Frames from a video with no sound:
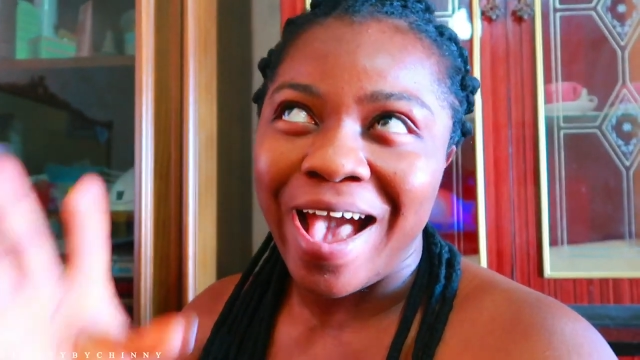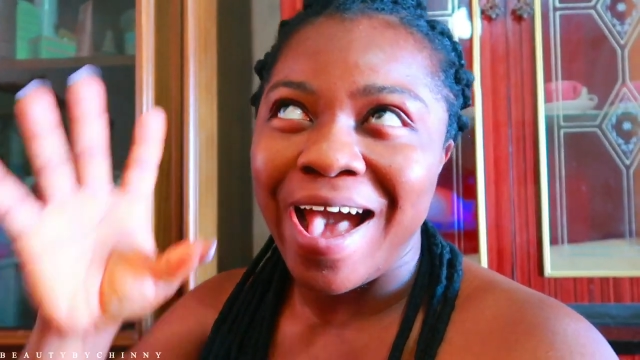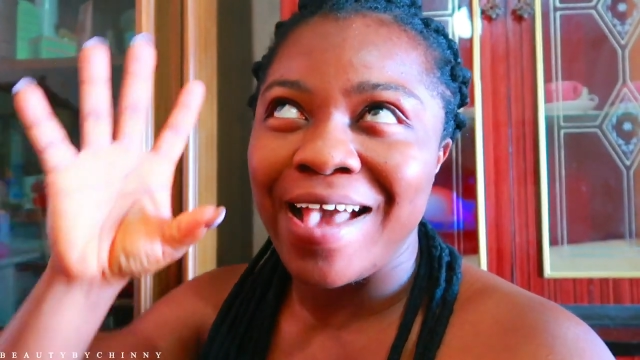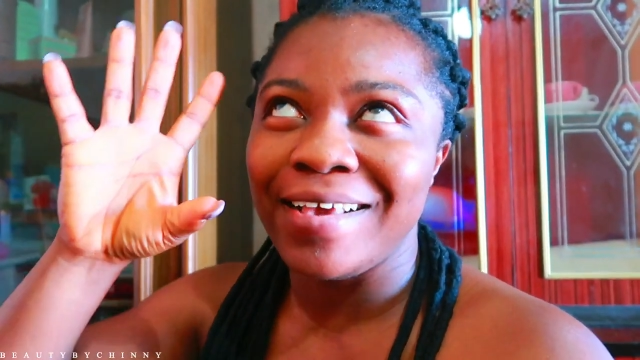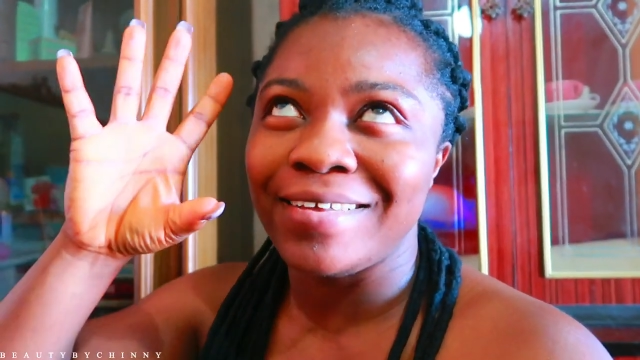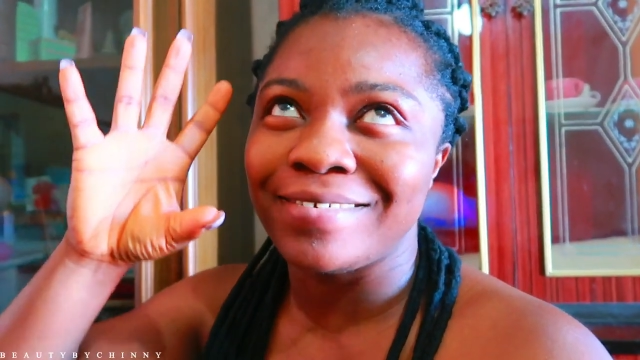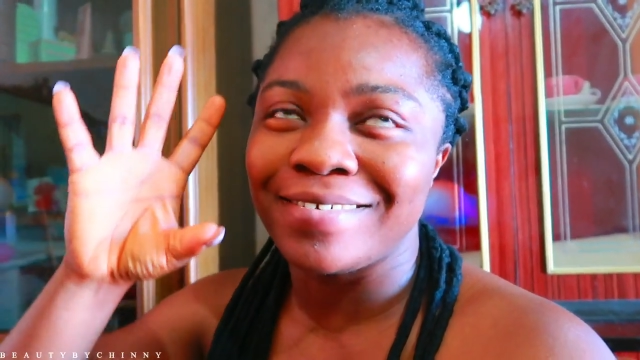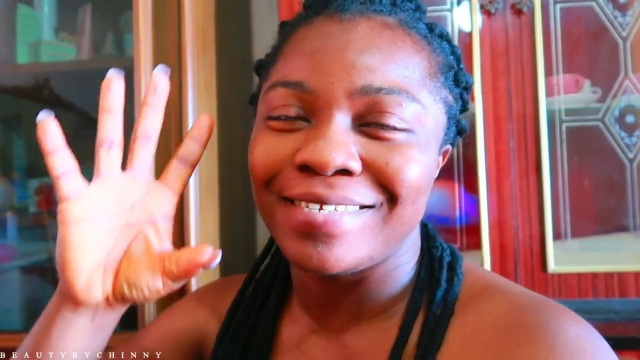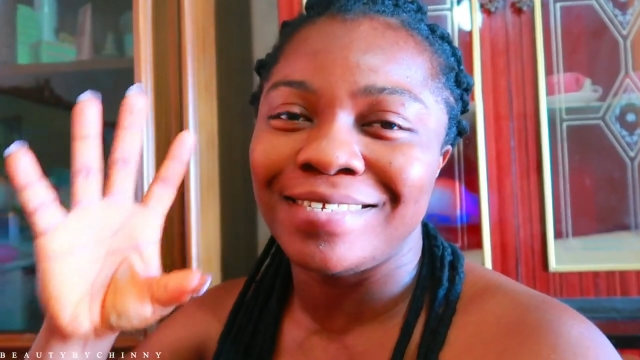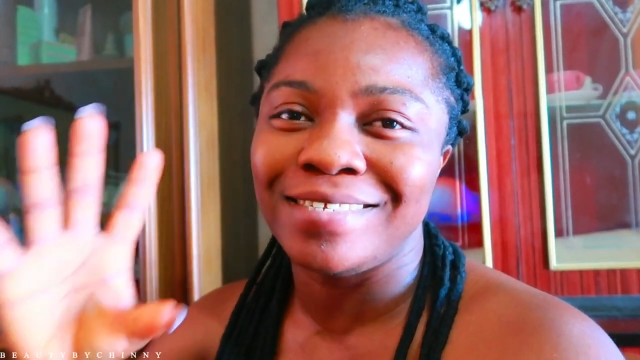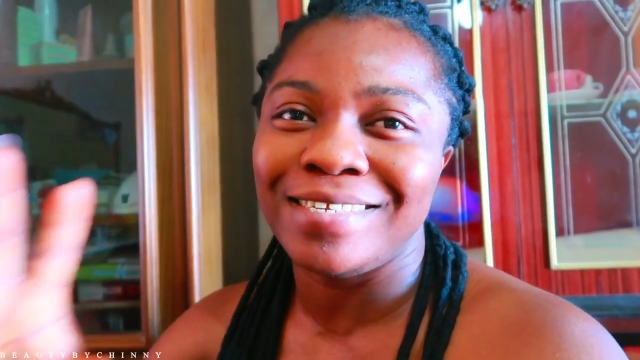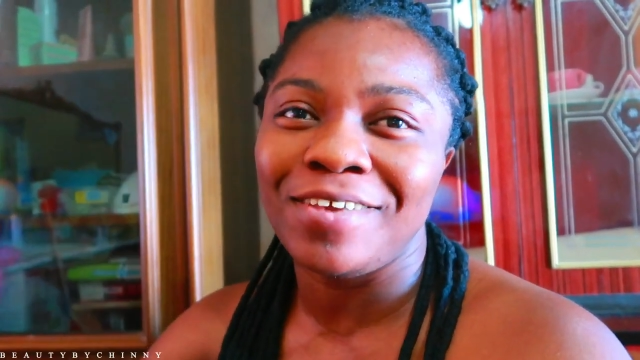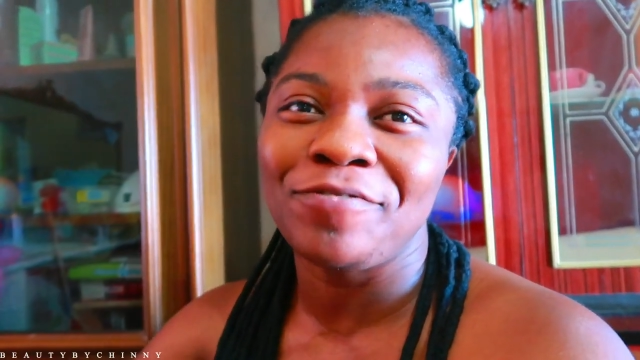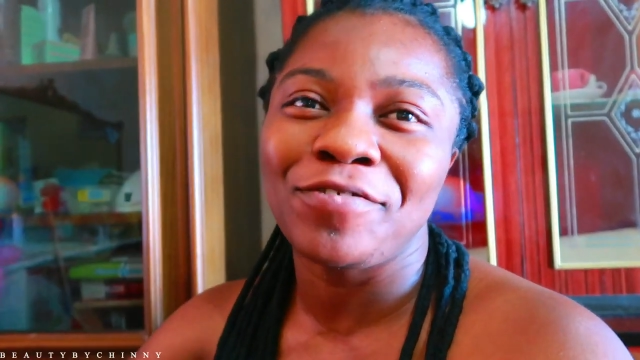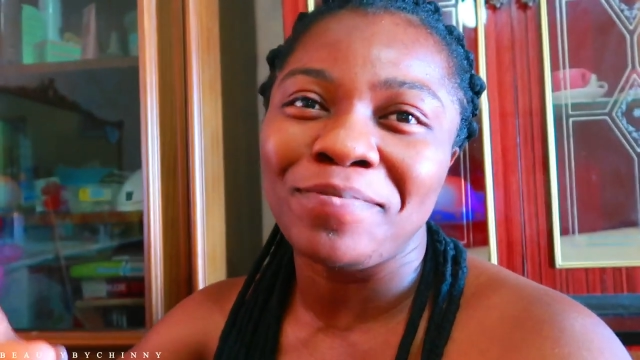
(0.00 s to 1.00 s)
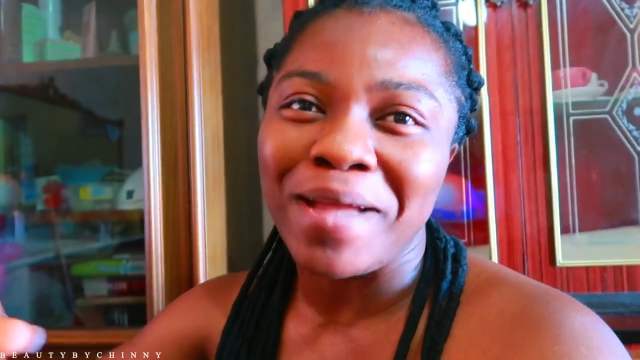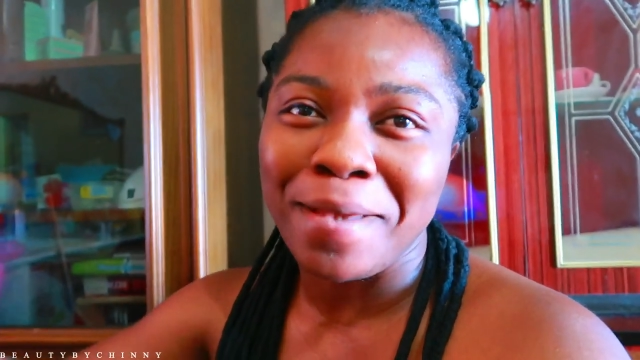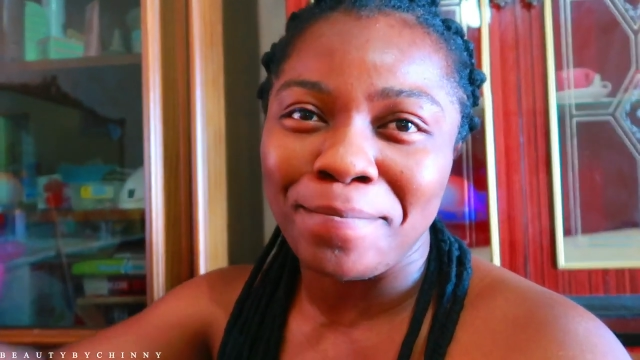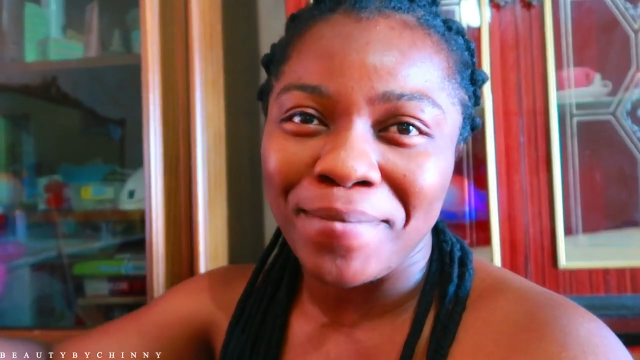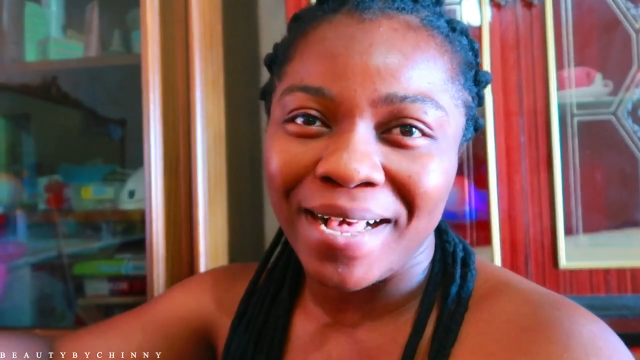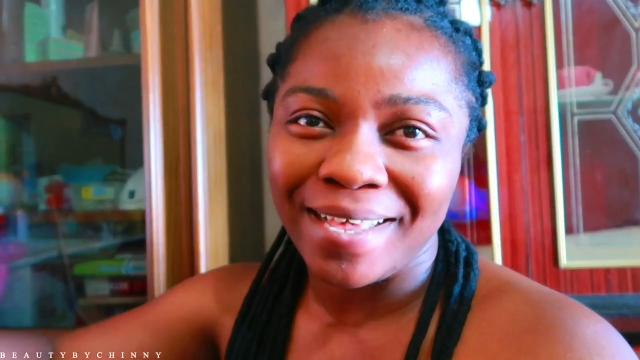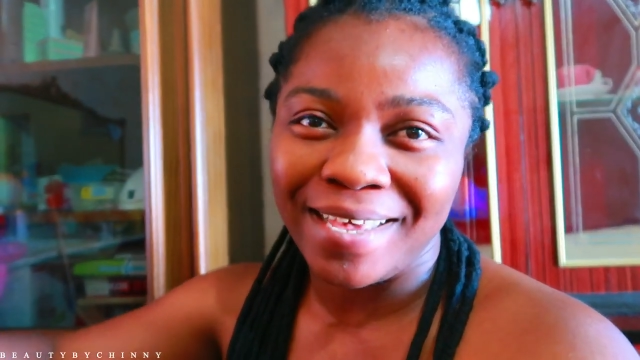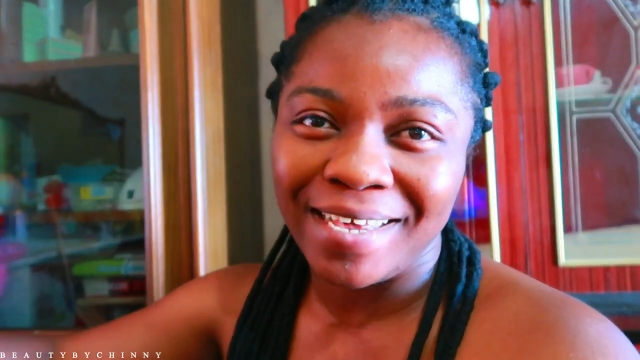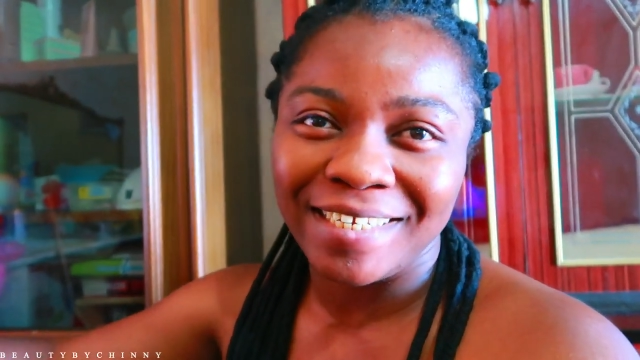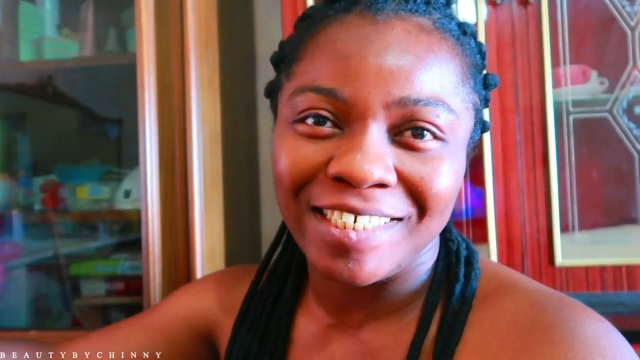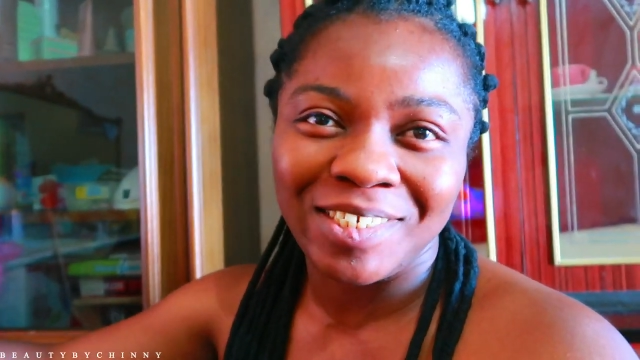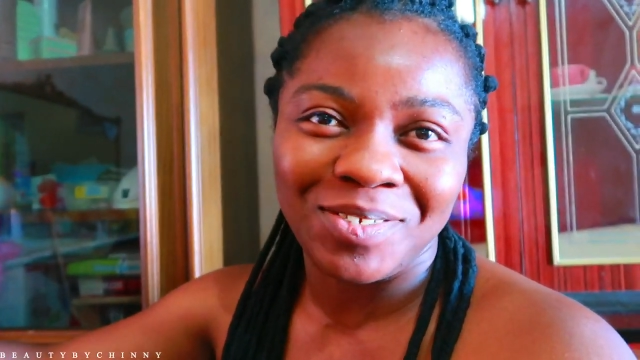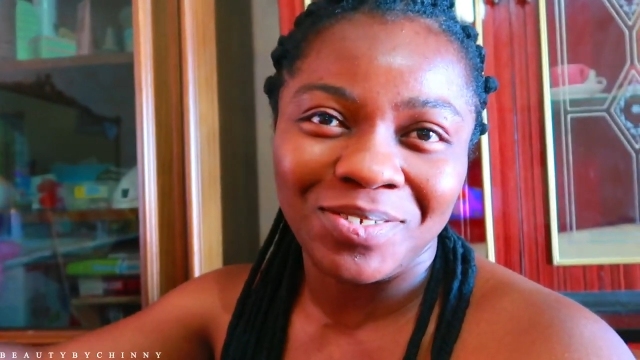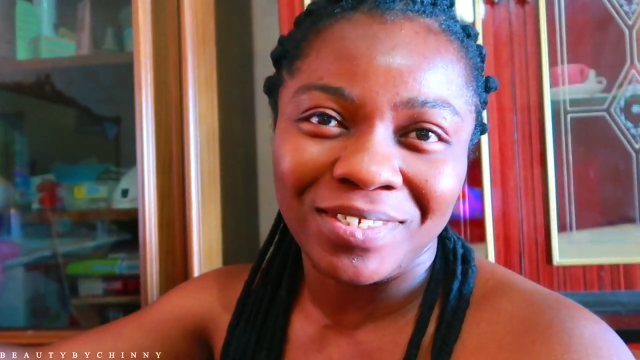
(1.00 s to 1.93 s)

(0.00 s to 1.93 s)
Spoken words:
I received my package